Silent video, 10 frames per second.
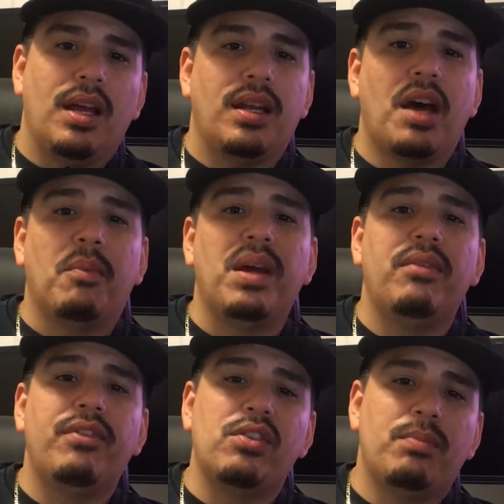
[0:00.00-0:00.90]
Now,
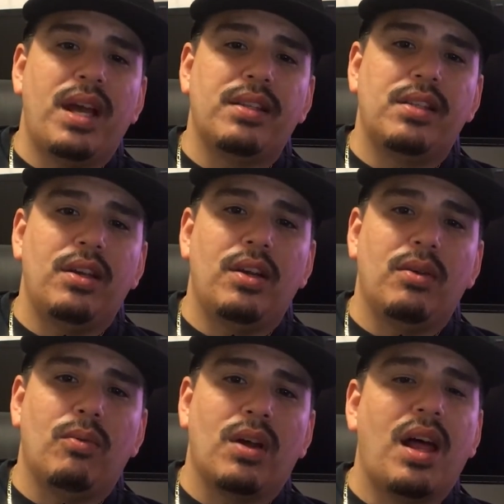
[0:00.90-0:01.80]
beneficial
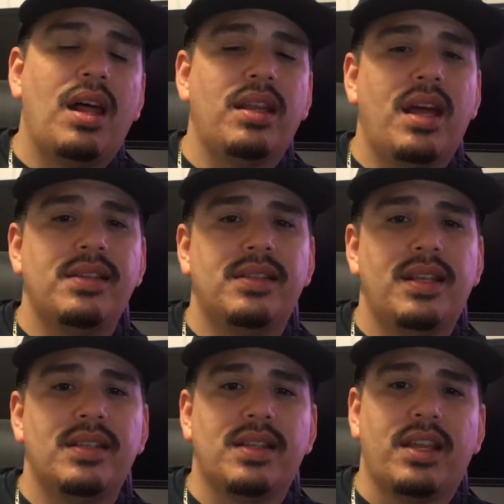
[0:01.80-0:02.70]
bacteria will colonize
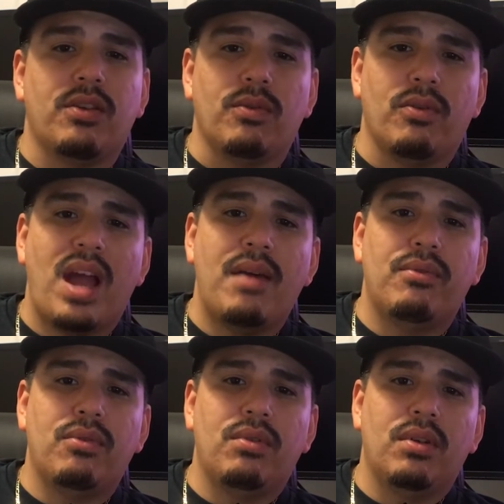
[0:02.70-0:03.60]
things like your
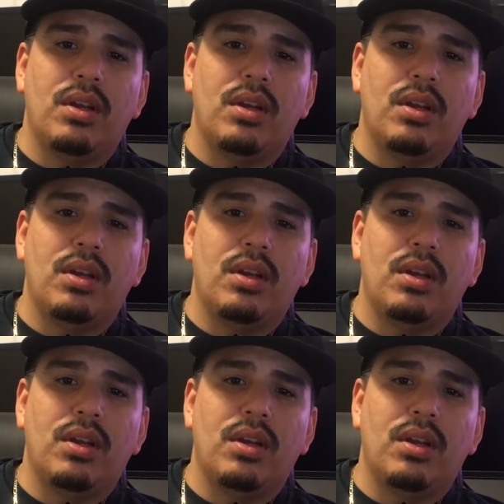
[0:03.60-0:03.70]
gravel,